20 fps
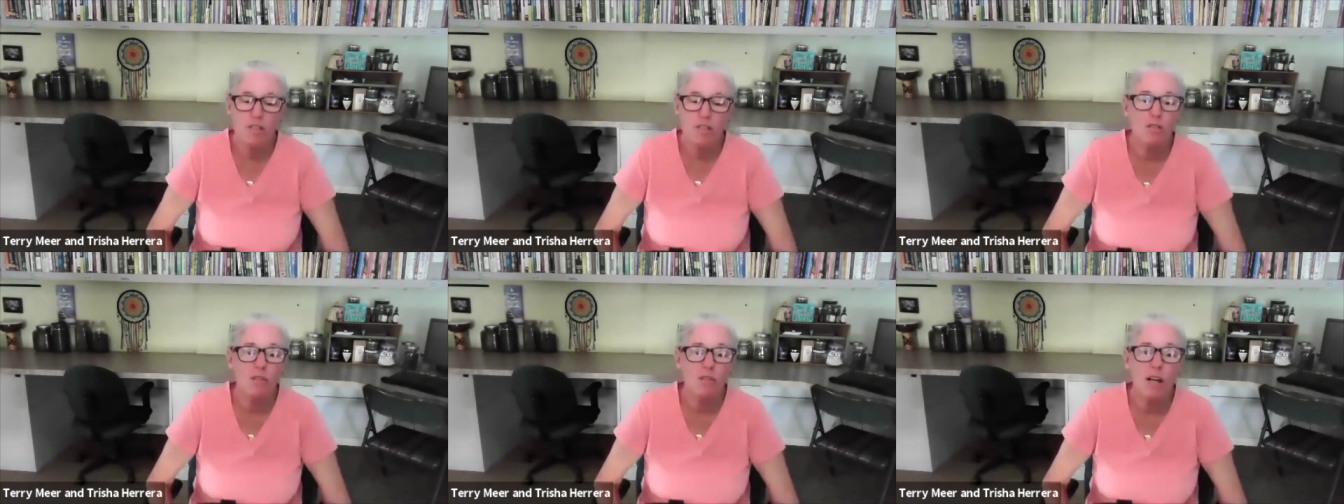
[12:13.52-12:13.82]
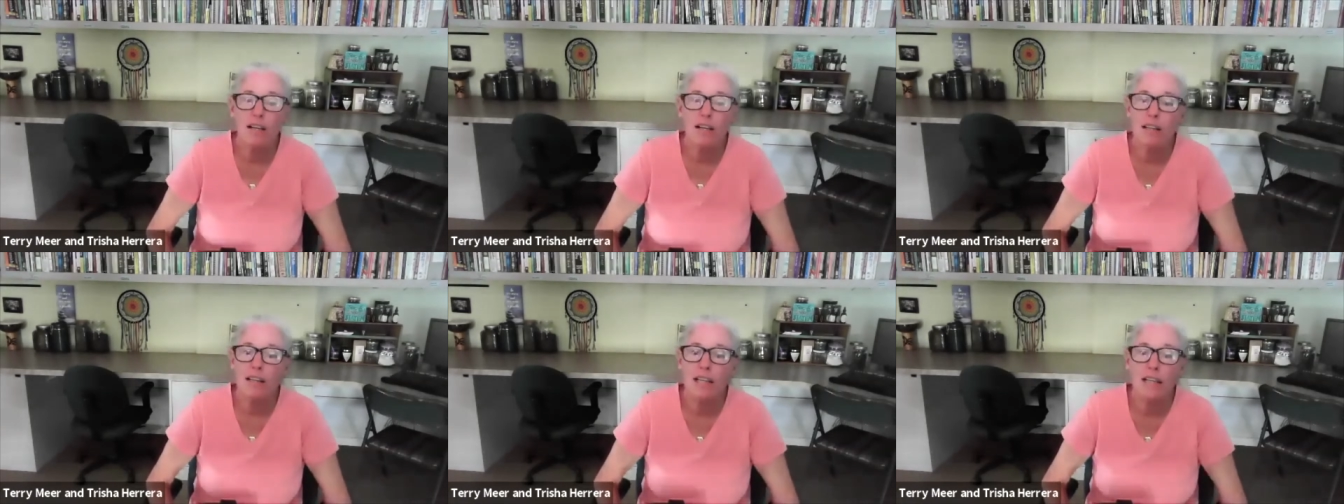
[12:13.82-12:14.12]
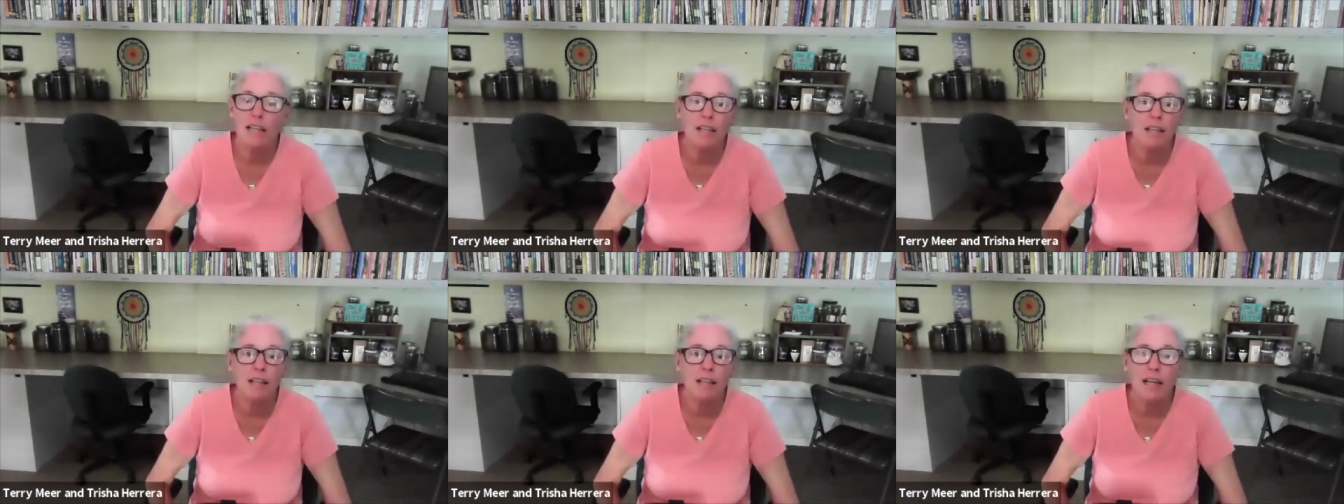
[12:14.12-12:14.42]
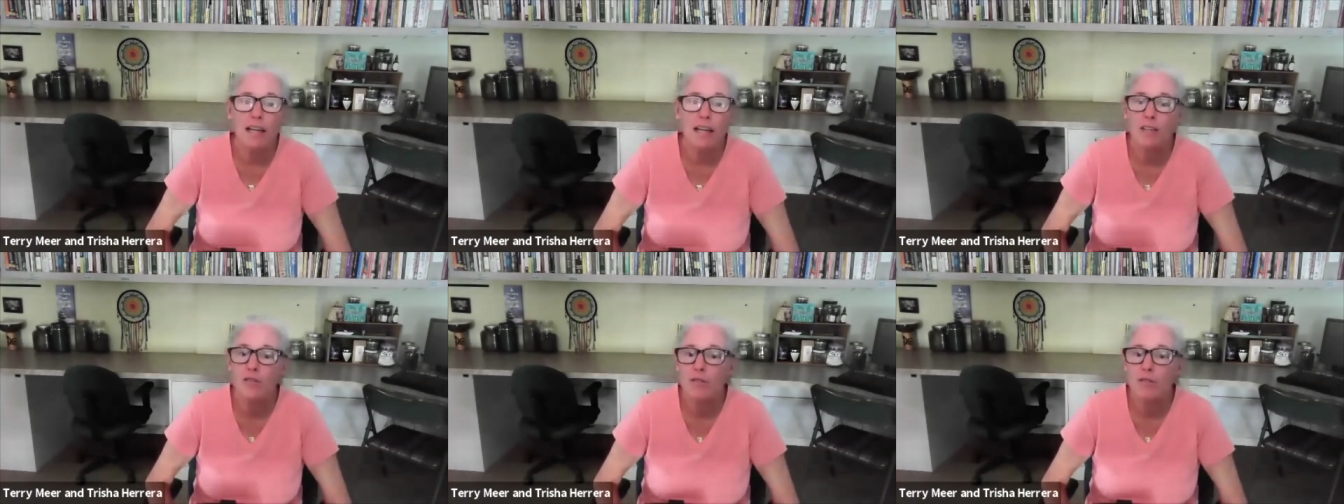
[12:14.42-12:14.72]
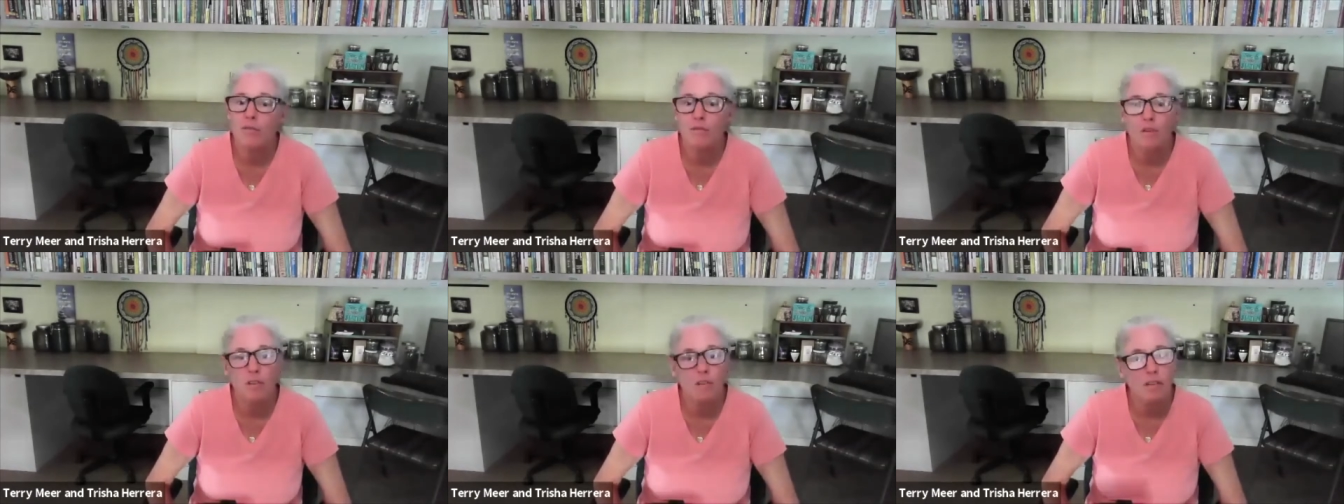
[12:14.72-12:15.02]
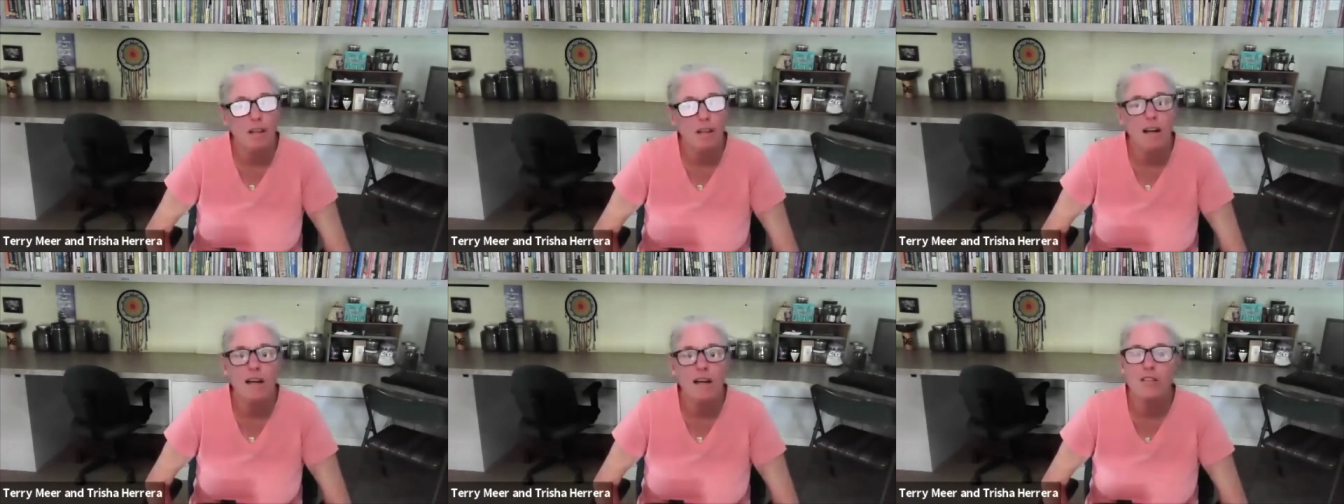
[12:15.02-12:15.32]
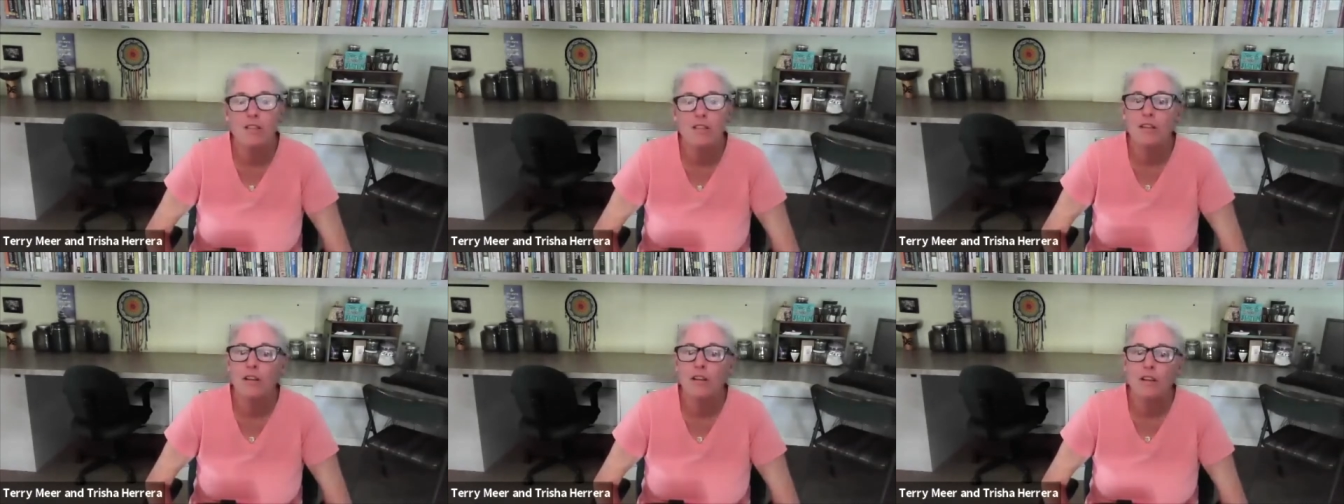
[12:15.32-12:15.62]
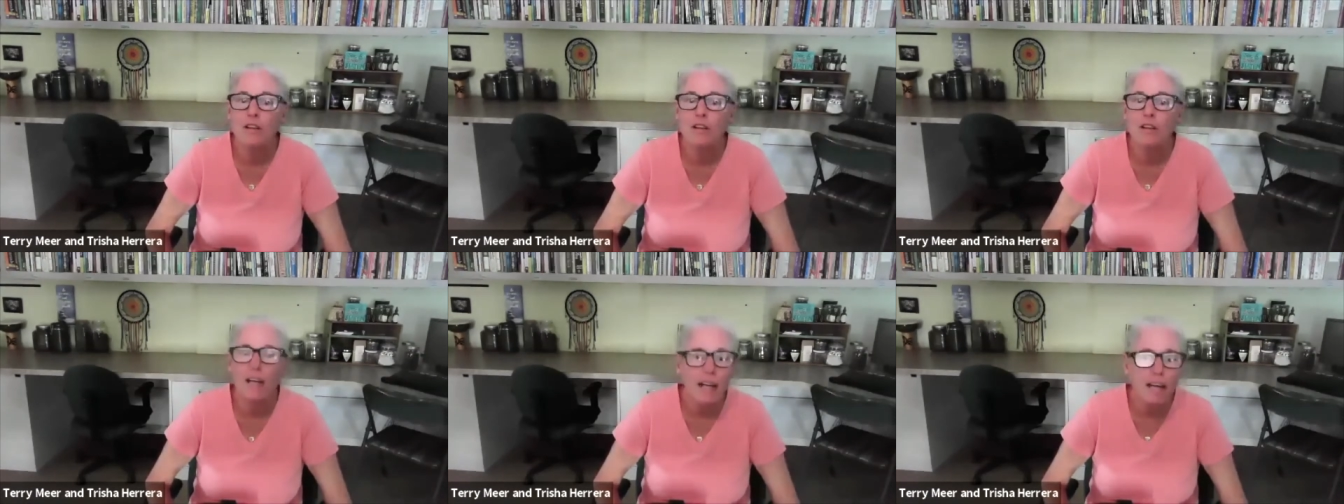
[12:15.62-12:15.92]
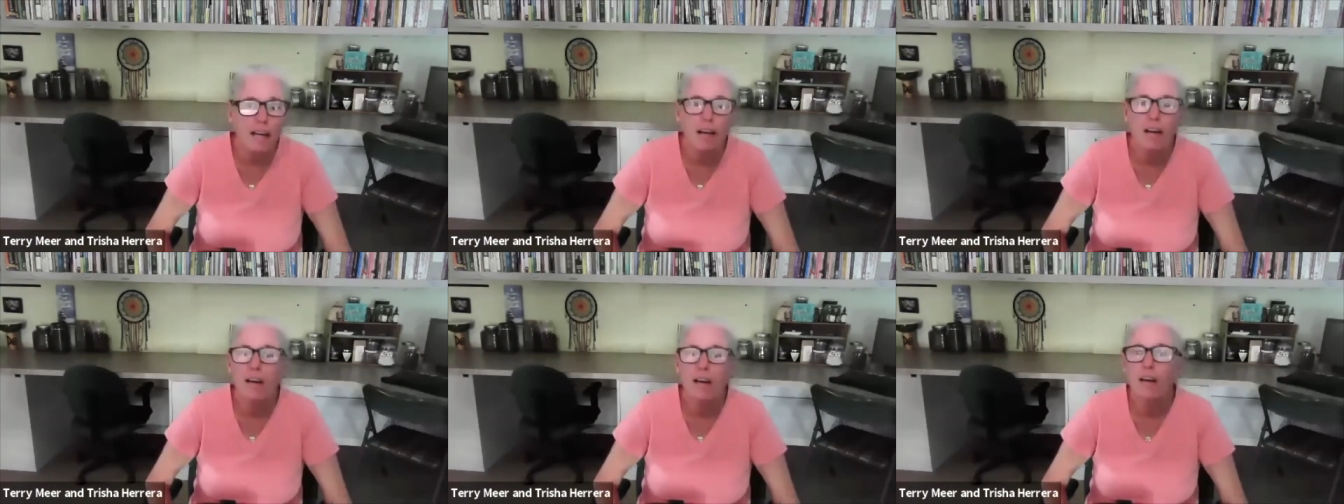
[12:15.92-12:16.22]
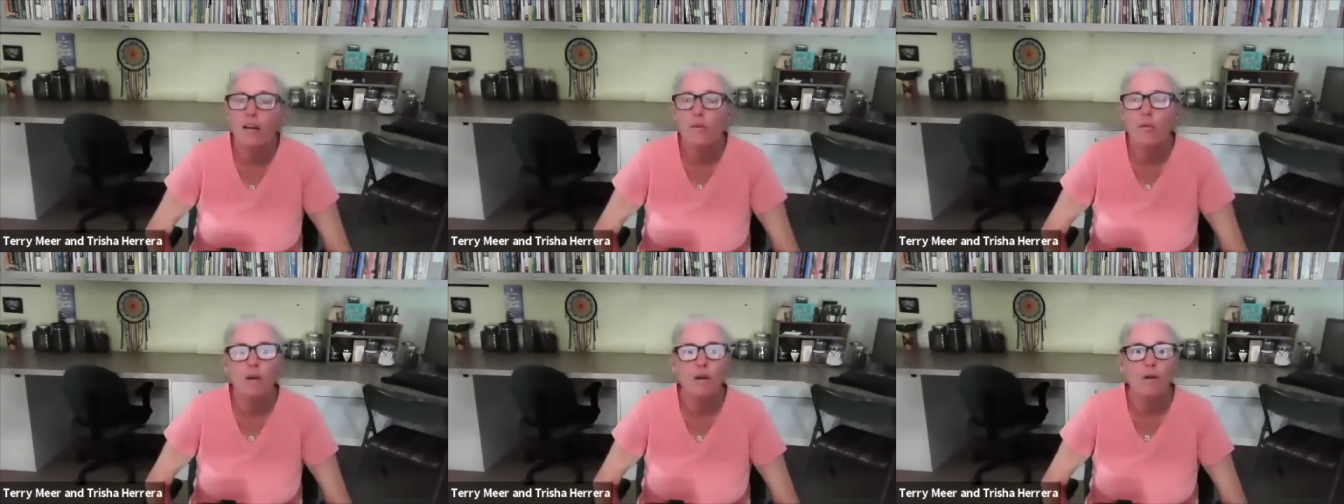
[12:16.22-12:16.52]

They do not need extra fertilizer or care,